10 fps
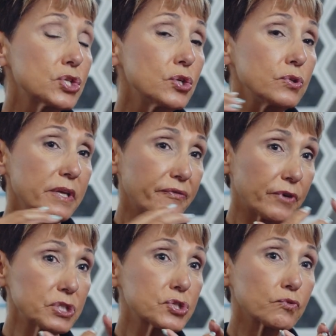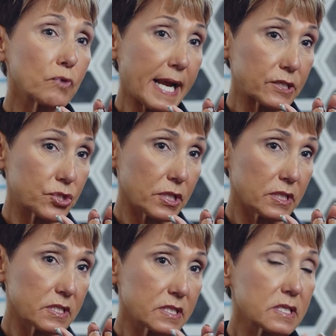two different
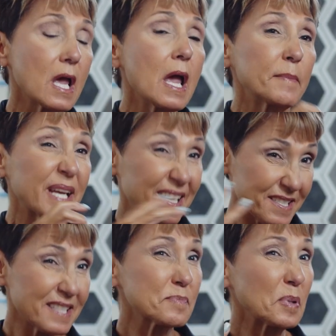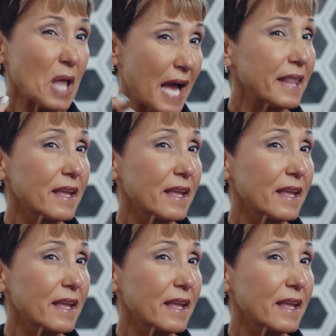directions because it's ply.